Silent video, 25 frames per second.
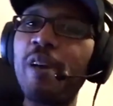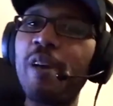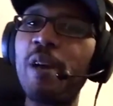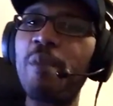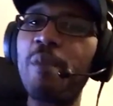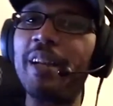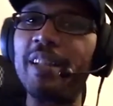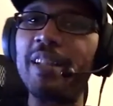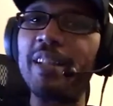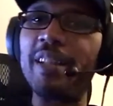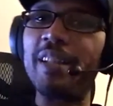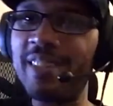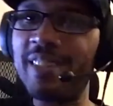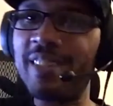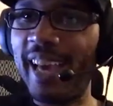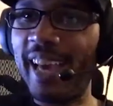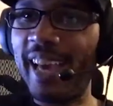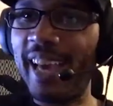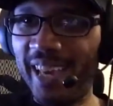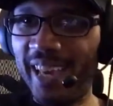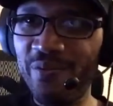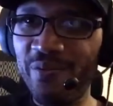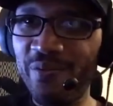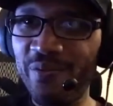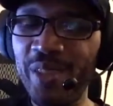about it.
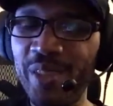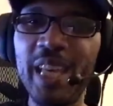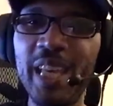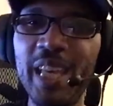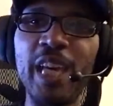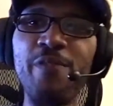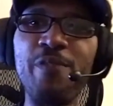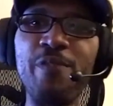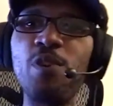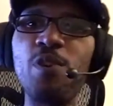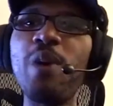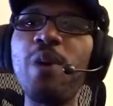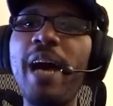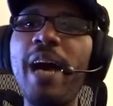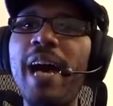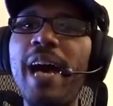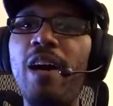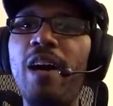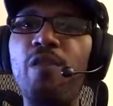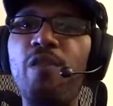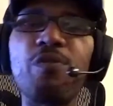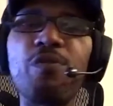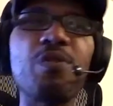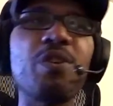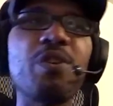Today, if you
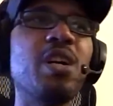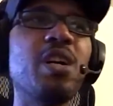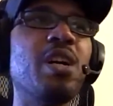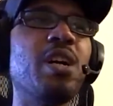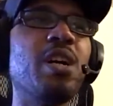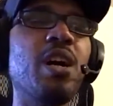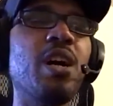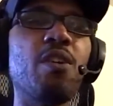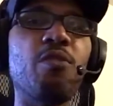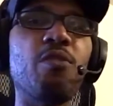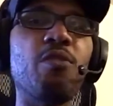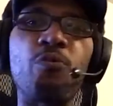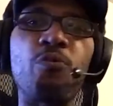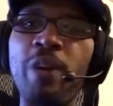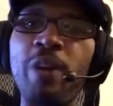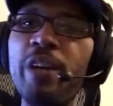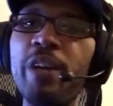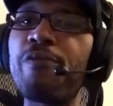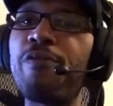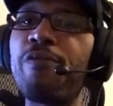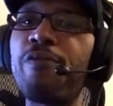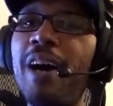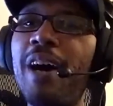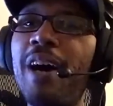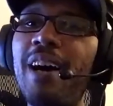have Rick
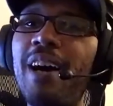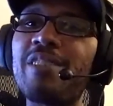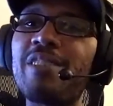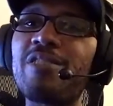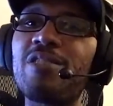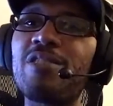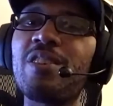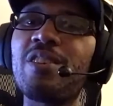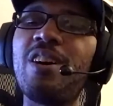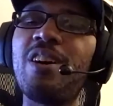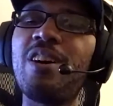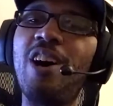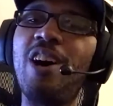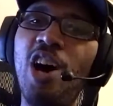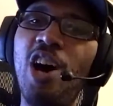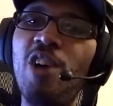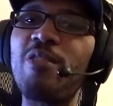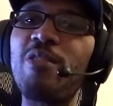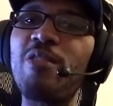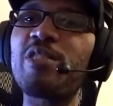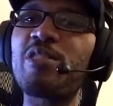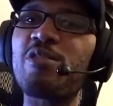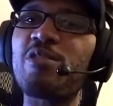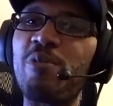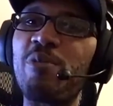Fox,
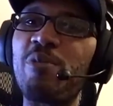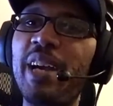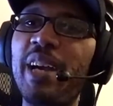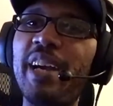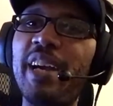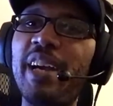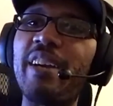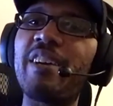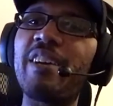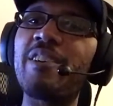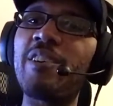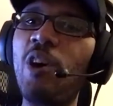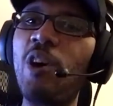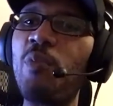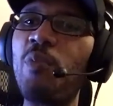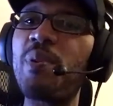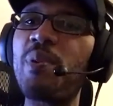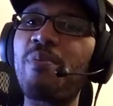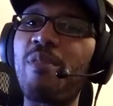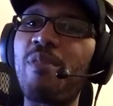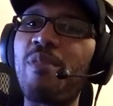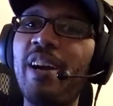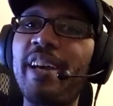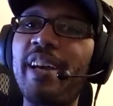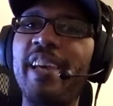Horace Grant, Kobe
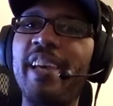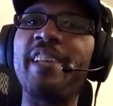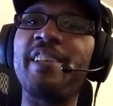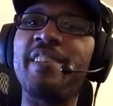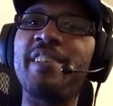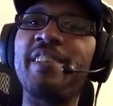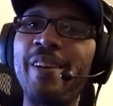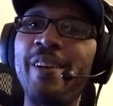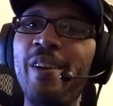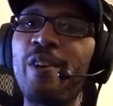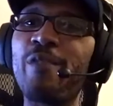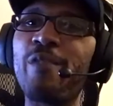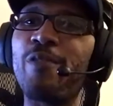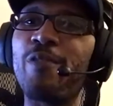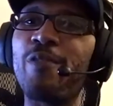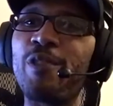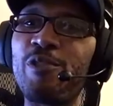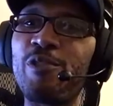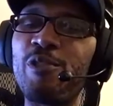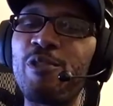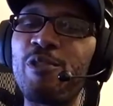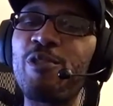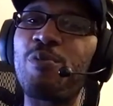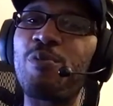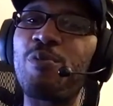Bryant and Derek
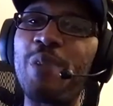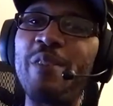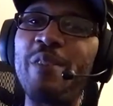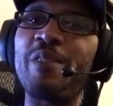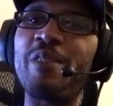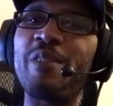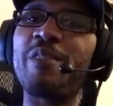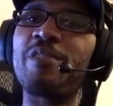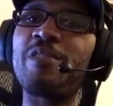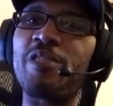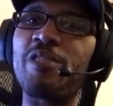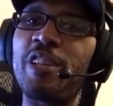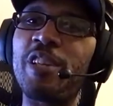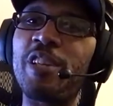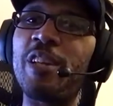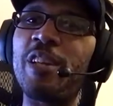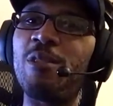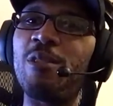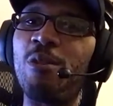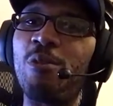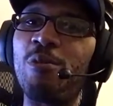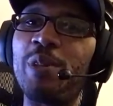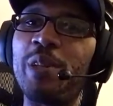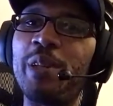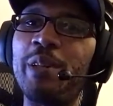Fisher surrounding Shaquille
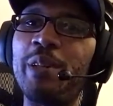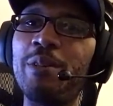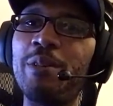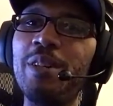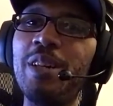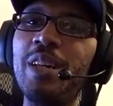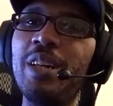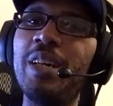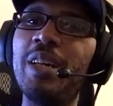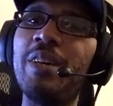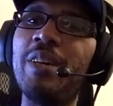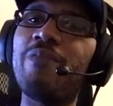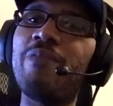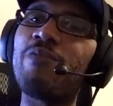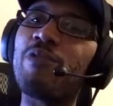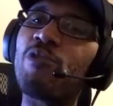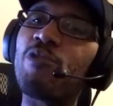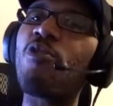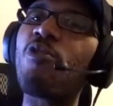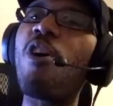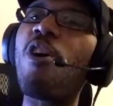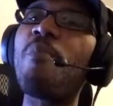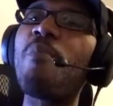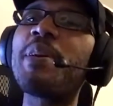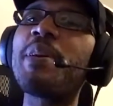O'Neal,
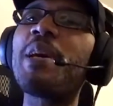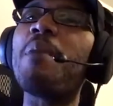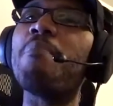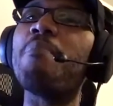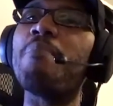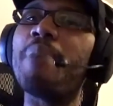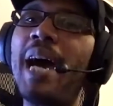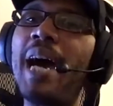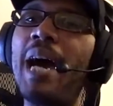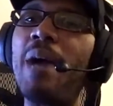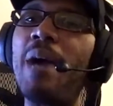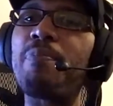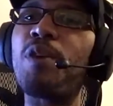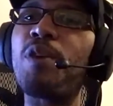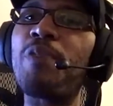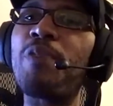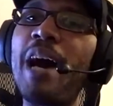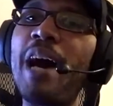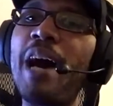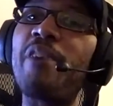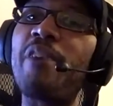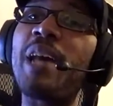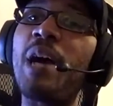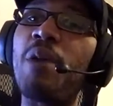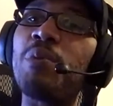draw me a map of
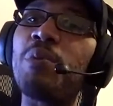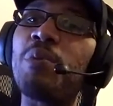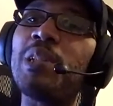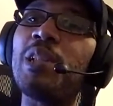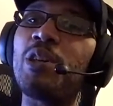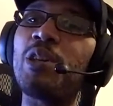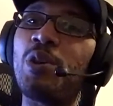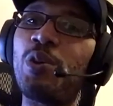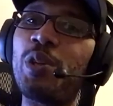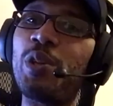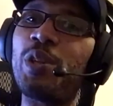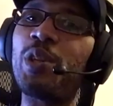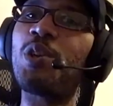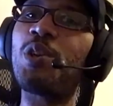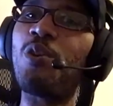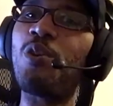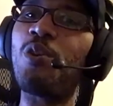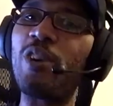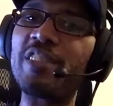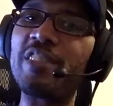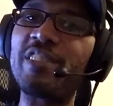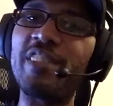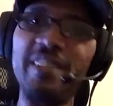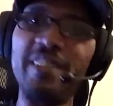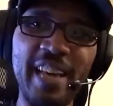how that will look on the court
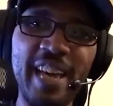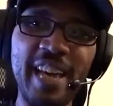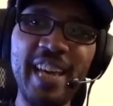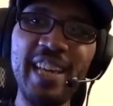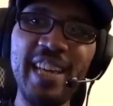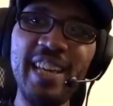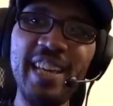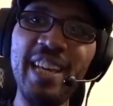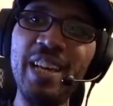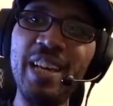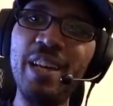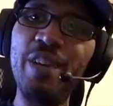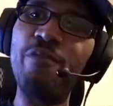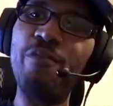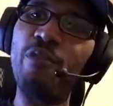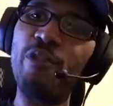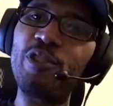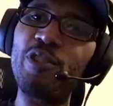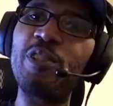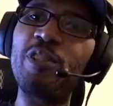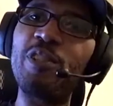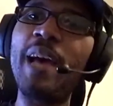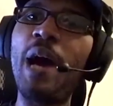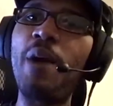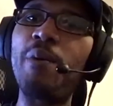today
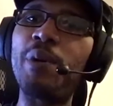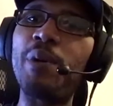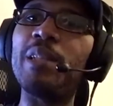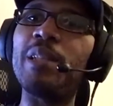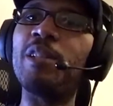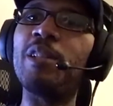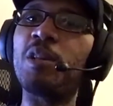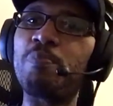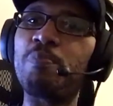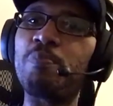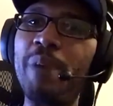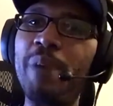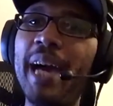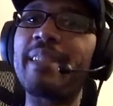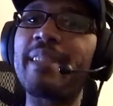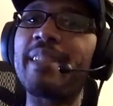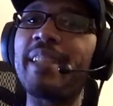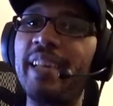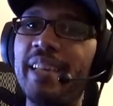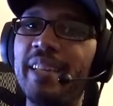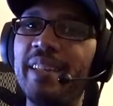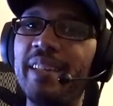versus how it looked back then.